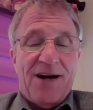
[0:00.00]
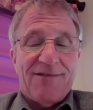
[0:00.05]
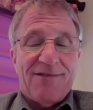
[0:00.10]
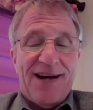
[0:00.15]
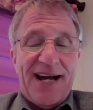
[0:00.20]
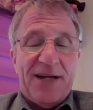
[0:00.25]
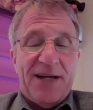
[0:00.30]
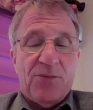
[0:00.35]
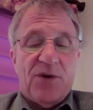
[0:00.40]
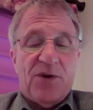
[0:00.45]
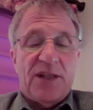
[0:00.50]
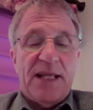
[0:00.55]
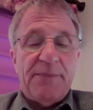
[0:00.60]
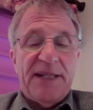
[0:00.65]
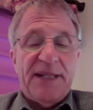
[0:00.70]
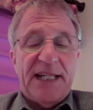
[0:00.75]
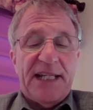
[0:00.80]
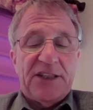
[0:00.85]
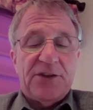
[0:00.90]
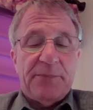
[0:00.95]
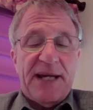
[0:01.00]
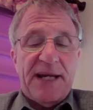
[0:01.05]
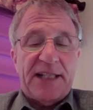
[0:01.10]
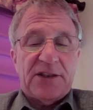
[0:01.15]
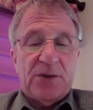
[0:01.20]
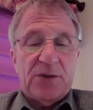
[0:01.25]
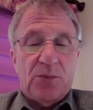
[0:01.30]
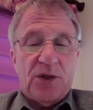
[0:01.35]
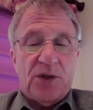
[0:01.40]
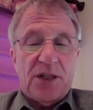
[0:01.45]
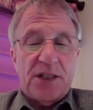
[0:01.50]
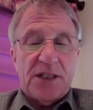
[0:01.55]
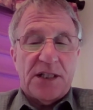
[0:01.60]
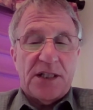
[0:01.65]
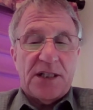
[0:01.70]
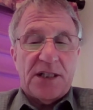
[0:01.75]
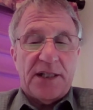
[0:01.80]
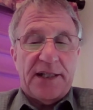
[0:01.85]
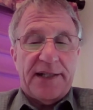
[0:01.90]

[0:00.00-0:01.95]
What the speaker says: All right. Well, let me get you back to work.